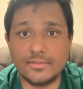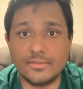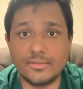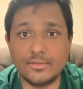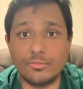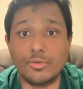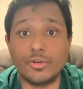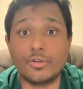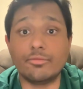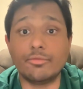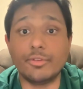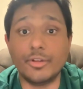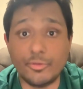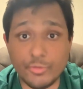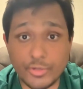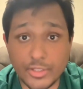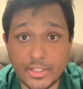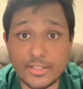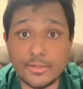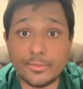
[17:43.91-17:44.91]
What will you
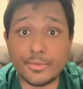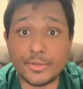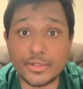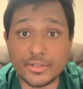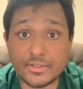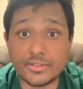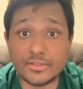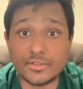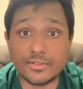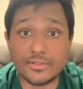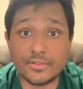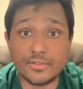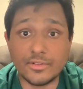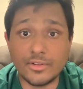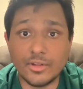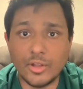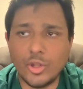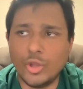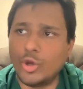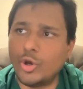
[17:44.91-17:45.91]
tell the person?
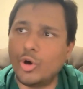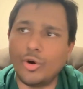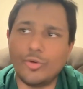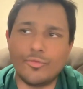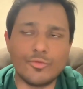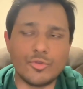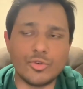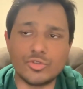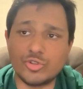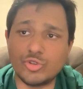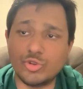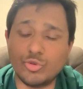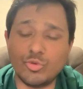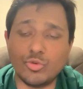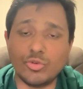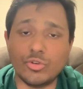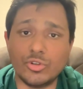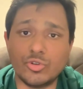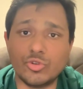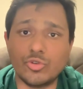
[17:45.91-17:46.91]
Of course,
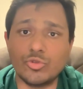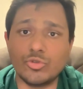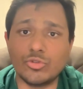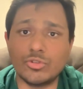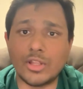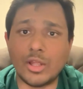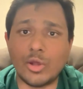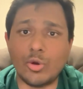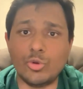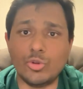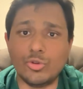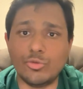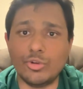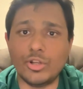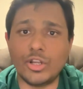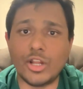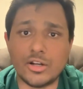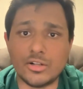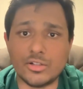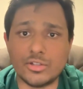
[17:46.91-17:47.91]
now you
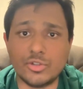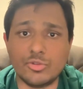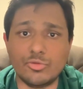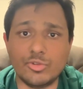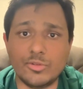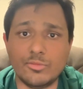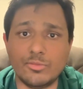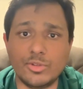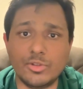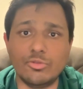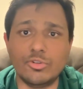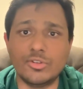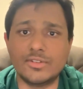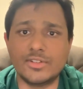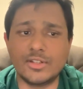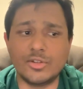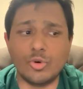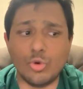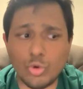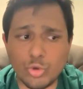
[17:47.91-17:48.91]
will argue with me. You will
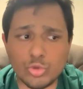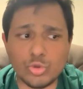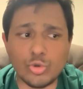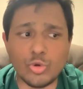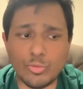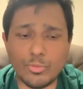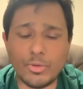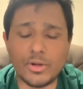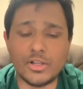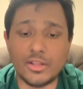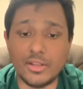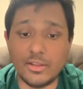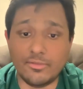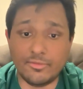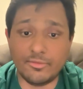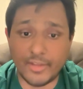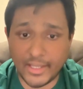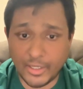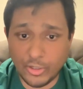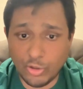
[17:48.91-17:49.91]
say, oh no, but
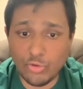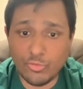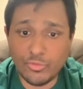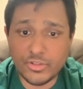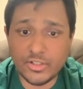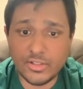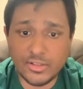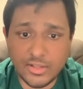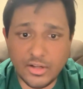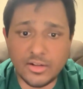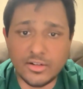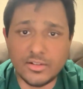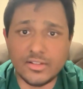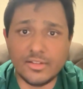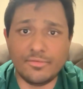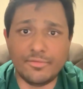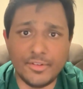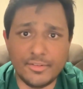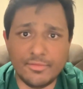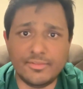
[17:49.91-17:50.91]
if along with the 3rd, the
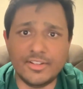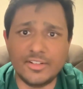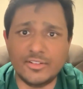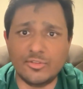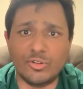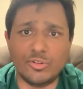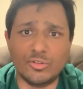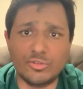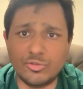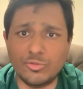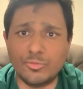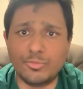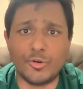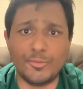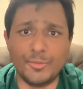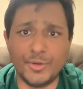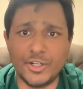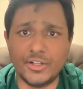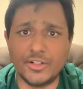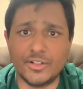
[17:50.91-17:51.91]
5th is also
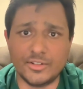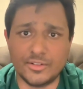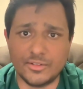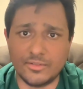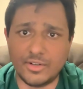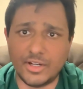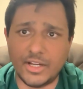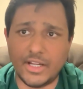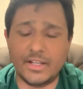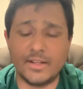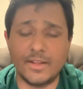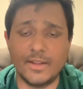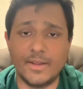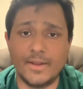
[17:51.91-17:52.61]
prominent, right?